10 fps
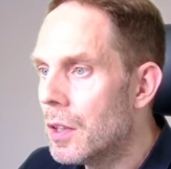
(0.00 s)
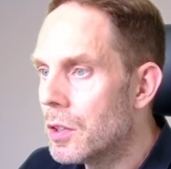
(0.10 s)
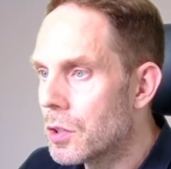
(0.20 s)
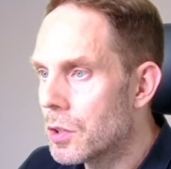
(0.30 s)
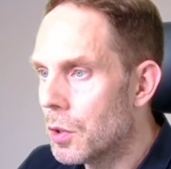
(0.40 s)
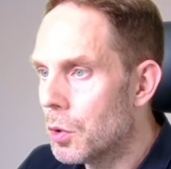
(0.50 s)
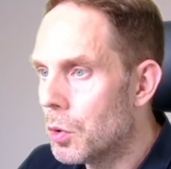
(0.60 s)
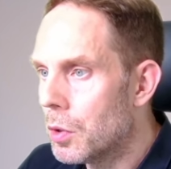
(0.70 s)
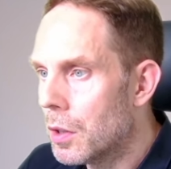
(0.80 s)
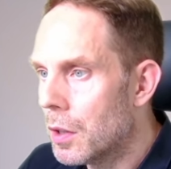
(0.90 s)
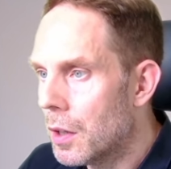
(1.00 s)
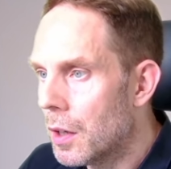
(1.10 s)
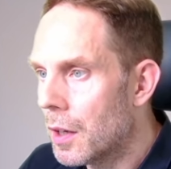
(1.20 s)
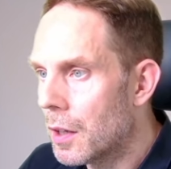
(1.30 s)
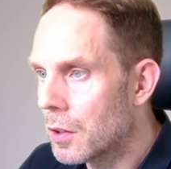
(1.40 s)
So
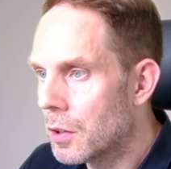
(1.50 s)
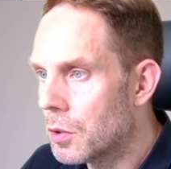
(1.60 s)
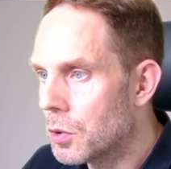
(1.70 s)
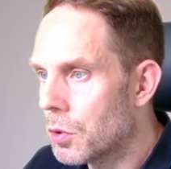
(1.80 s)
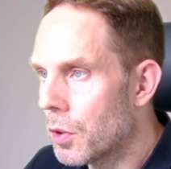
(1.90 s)
I'll go to